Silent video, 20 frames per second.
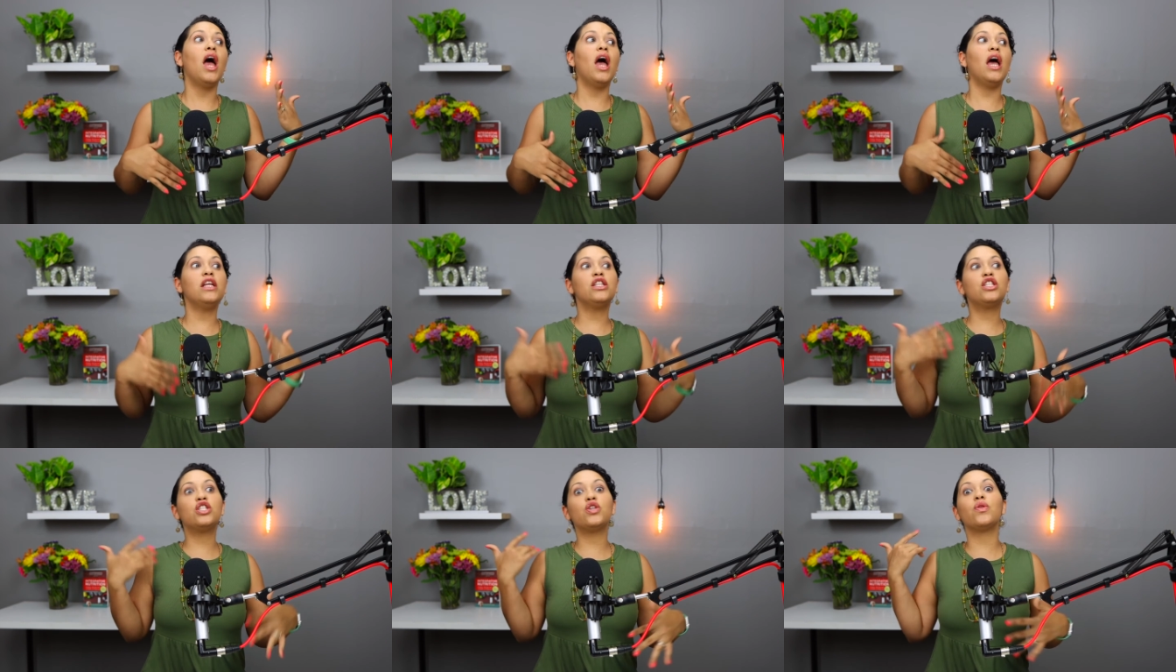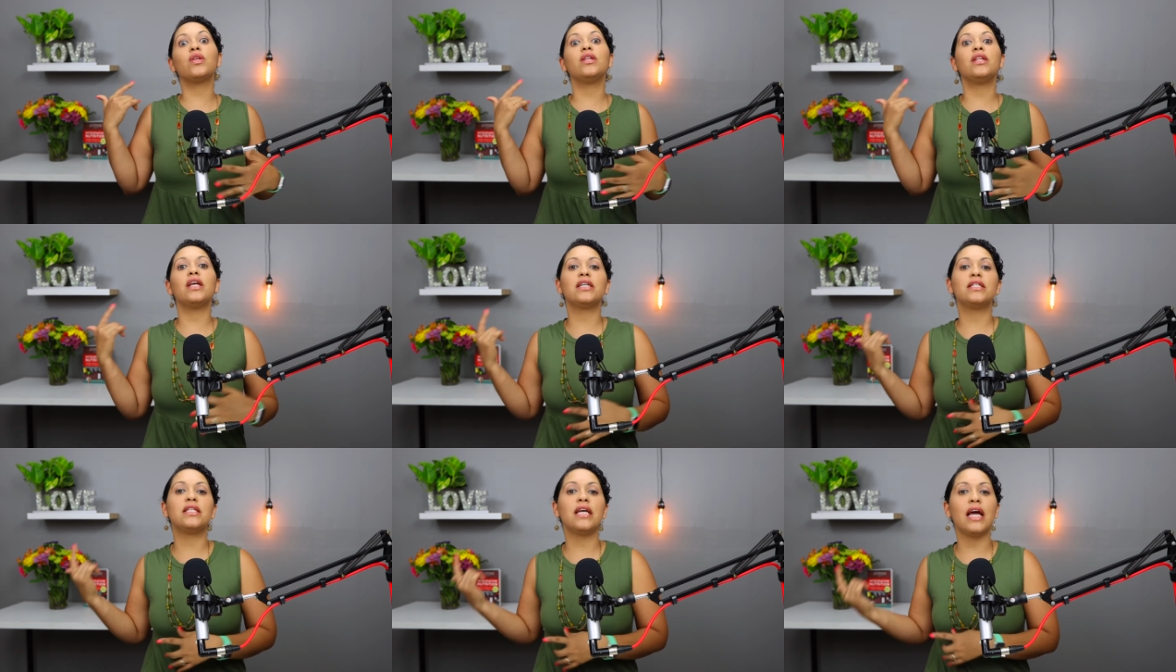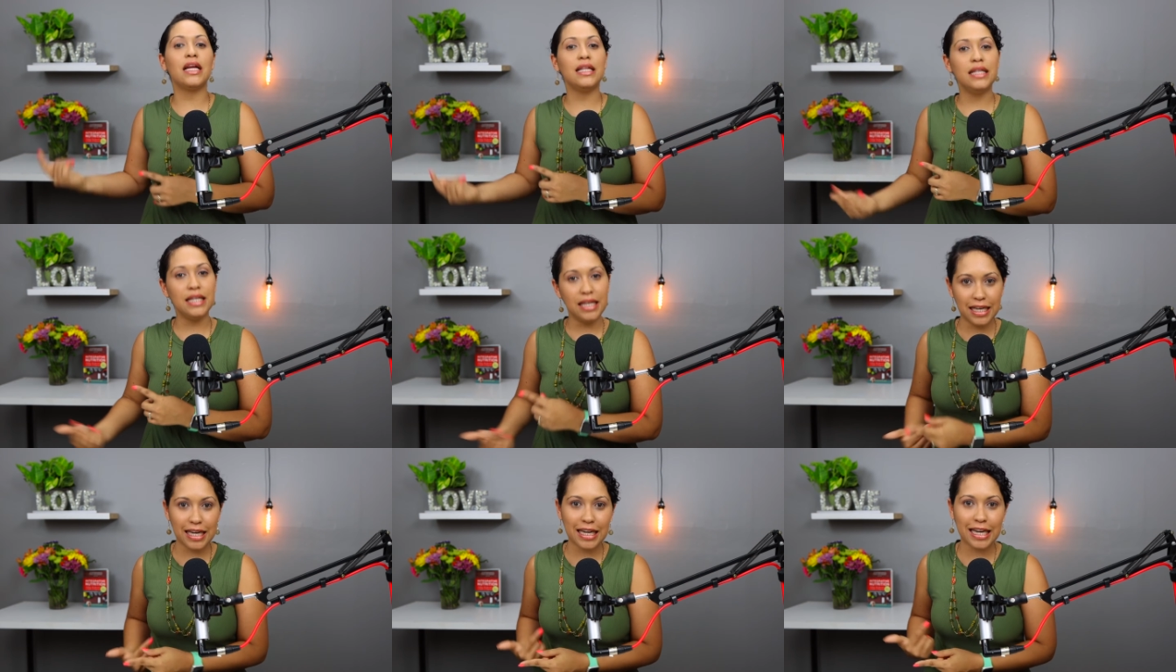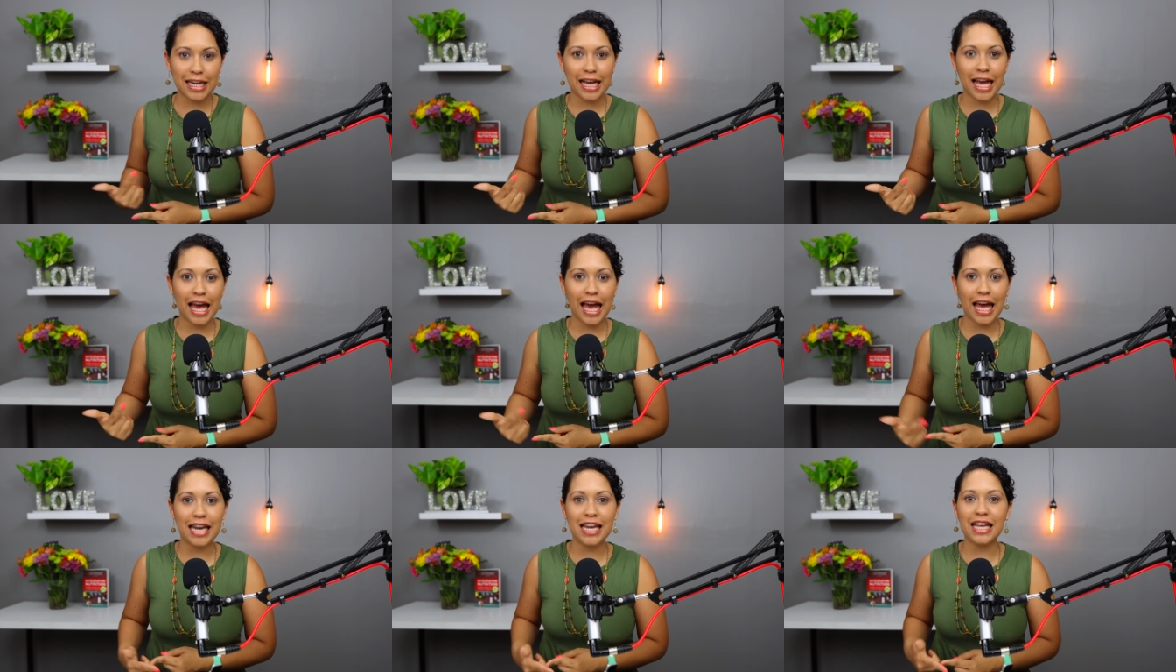And so the next day, I need it
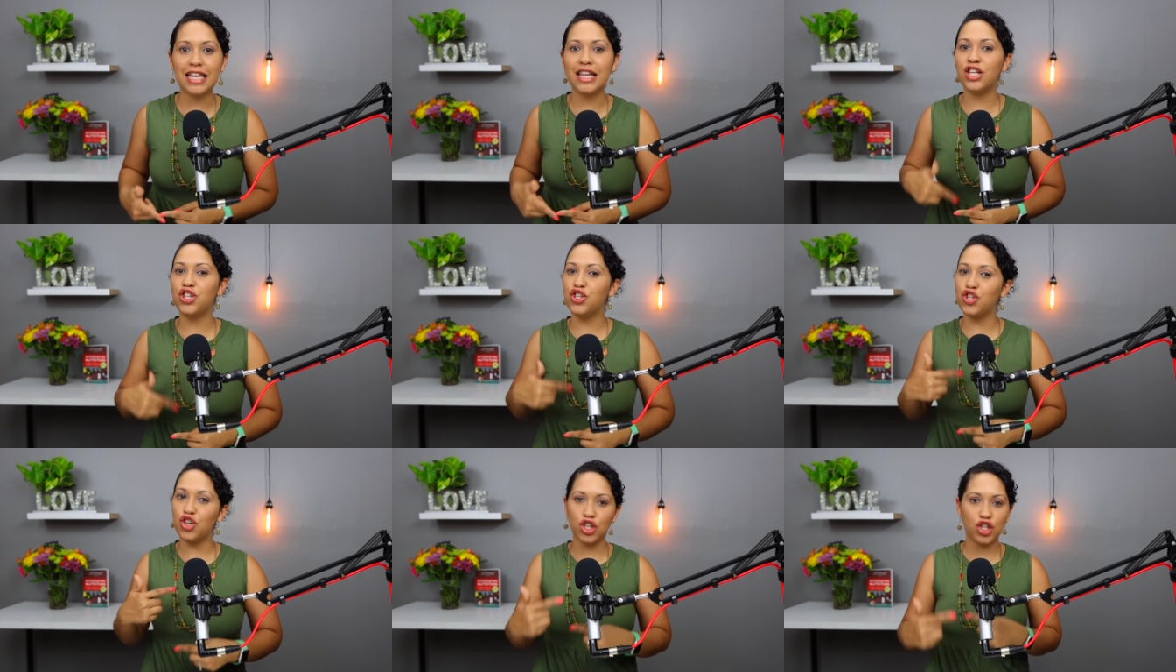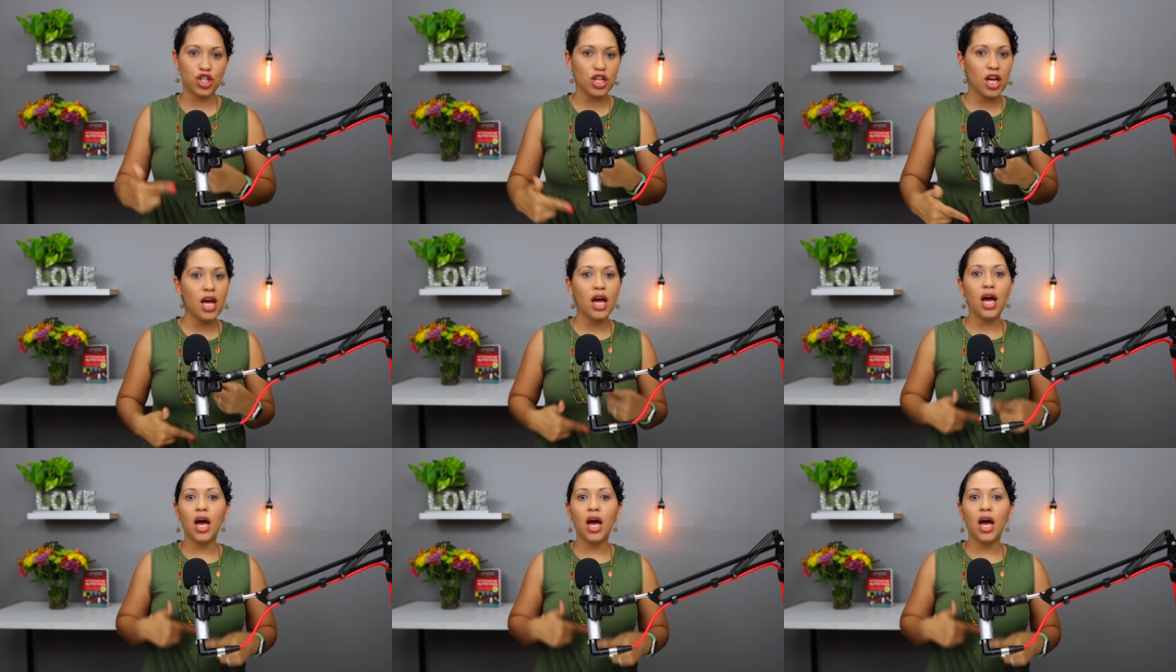again, and it's just